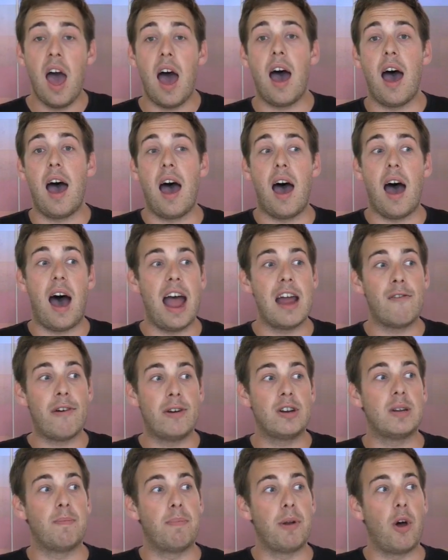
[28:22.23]
I
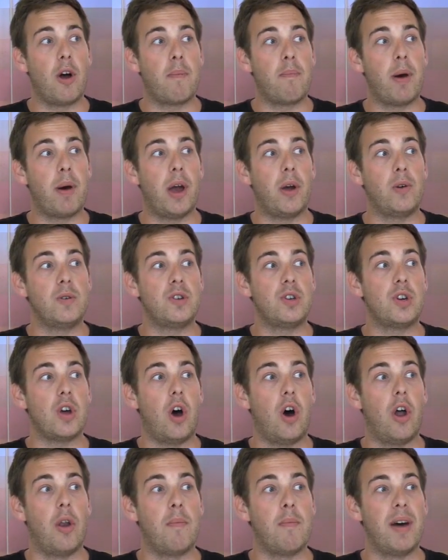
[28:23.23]
wrote a blog post
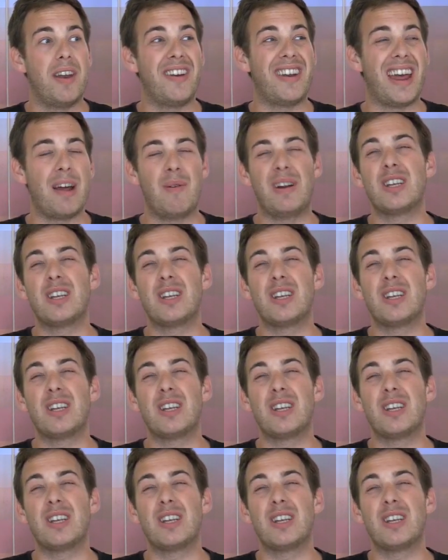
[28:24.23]
on Monday.